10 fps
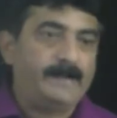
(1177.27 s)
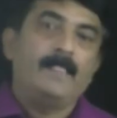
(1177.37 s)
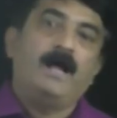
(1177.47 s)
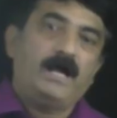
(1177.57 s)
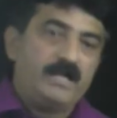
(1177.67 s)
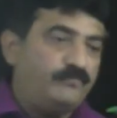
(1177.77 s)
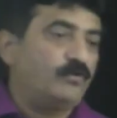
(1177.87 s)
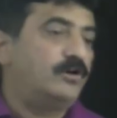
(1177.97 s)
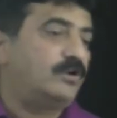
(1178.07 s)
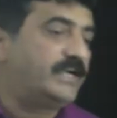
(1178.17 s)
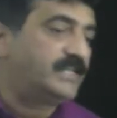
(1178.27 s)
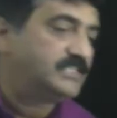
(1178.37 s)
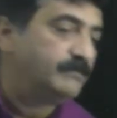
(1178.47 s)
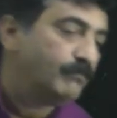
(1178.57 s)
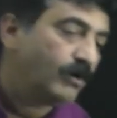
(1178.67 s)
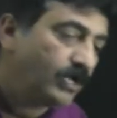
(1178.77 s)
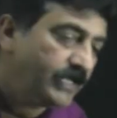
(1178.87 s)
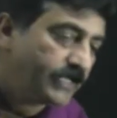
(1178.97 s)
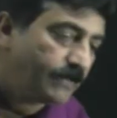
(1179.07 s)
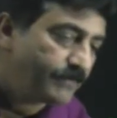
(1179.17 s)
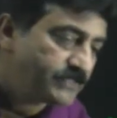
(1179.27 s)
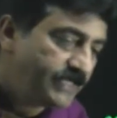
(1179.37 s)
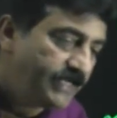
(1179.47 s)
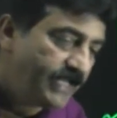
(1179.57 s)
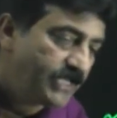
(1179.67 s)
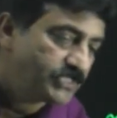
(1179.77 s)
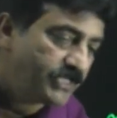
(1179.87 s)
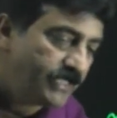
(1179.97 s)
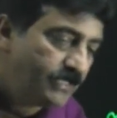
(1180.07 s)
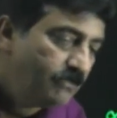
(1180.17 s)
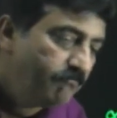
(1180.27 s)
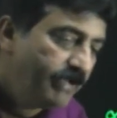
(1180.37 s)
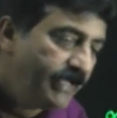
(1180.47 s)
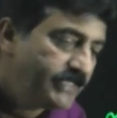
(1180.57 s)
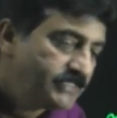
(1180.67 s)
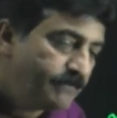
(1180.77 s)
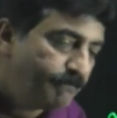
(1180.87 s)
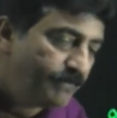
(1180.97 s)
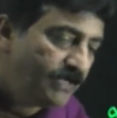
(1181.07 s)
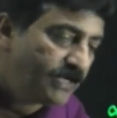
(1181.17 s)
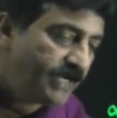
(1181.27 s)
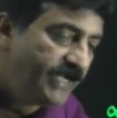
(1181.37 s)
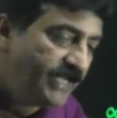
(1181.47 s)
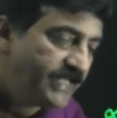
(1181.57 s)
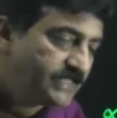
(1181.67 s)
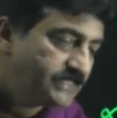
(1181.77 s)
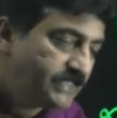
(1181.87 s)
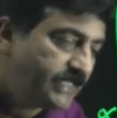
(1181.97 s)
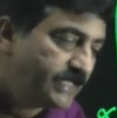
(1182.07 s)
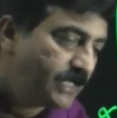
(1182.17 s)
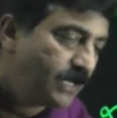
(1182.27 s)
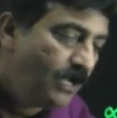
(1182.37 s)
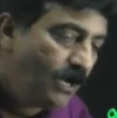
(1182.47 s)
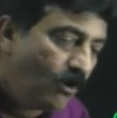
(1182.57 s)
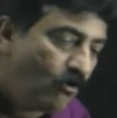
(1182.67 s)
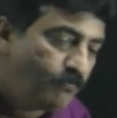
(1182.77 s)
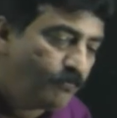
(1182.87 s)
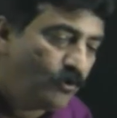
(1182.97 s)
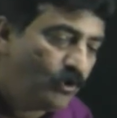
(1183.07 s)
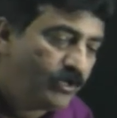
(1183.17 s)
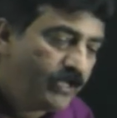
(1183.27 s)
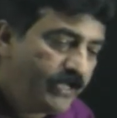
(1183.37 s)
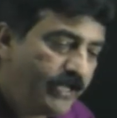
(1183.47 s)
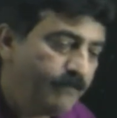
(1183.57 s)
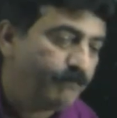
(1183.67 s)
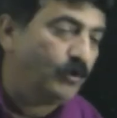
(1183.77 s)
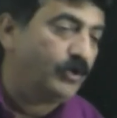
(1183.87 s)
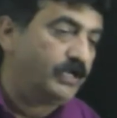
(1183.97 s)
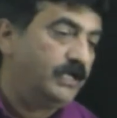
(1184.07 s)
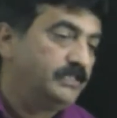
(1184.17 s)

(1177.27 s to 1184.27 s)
And if you want to write a symbolic representation, very simple, write S here, output, input.